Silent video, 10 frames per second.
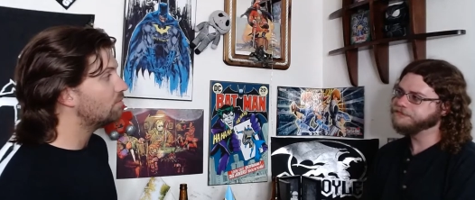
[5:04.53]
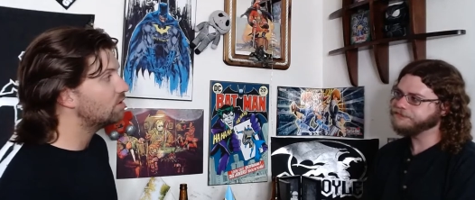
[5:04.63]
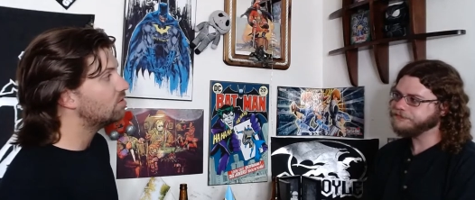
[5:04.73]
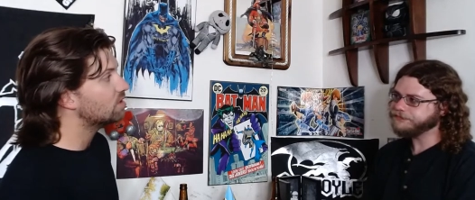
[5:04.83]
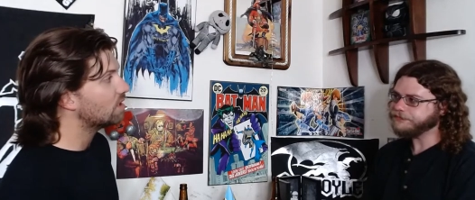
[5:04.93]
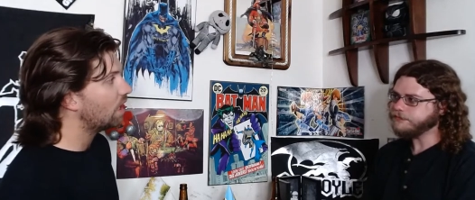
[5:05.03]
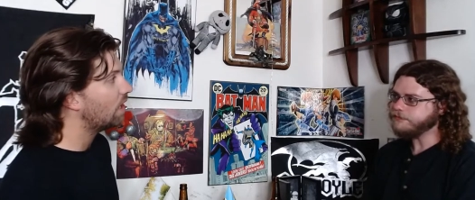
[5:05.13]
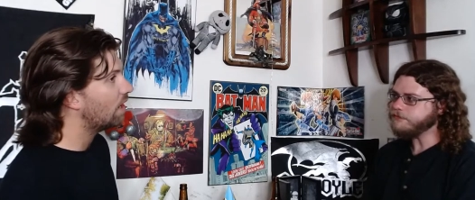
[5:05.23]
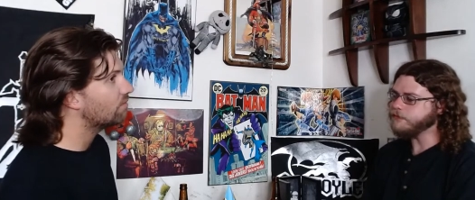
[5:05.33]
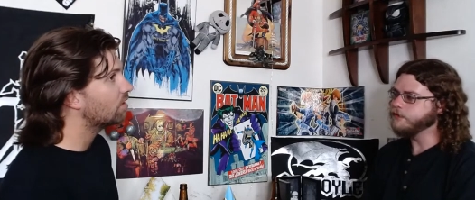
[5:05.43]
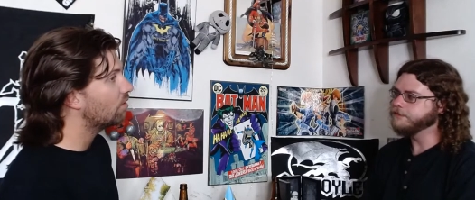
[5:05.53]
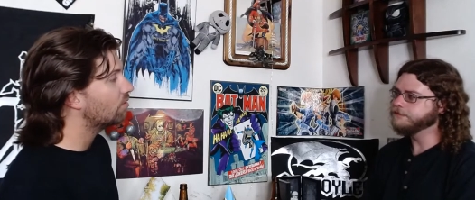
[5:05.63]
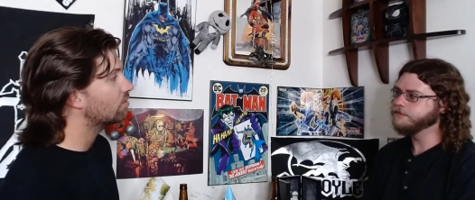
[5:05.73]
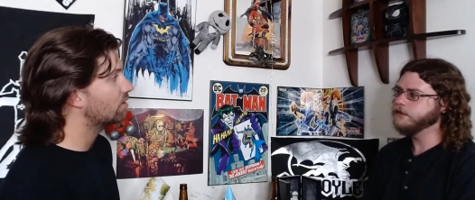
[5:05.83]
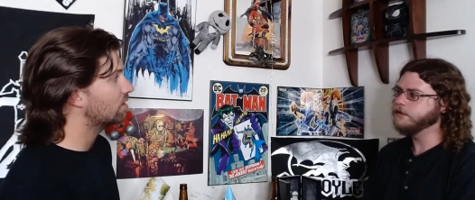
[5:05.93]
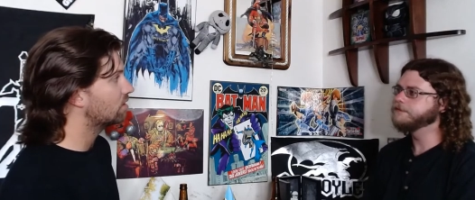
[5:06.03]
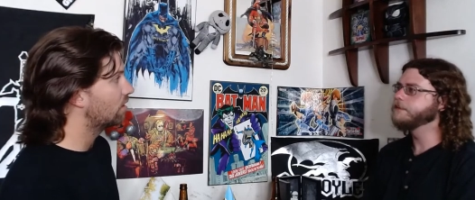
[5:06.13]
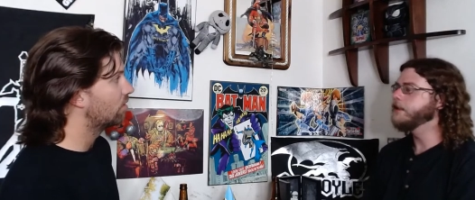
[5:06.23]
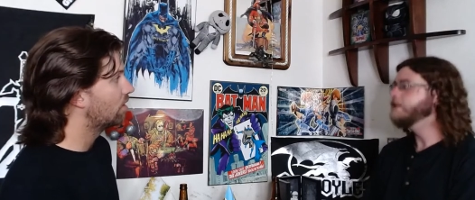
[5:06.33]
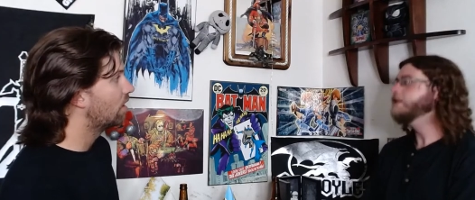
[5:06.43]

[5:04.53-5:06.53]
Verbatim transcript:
Speaker 1: you just kind of have to go through things alone.